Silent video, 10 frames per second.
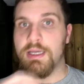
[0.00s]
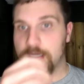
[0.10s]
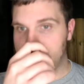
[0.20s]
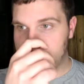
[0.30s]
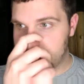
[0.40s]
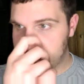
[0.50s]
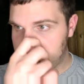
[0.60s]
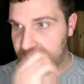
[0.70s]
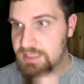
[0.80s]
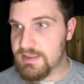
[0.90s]

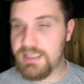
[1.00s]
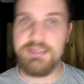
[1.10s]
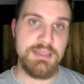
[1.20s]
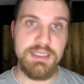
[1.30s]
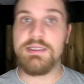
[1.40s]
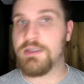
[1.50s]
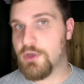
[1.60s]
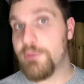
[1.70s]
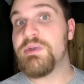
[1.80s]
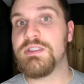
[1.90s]
Um, as I said in
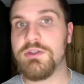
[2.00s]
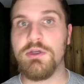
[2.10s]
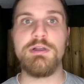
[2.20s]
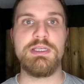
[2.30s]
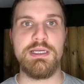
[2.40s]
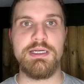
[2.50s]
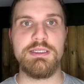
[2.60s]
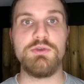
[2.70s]
comments earlier,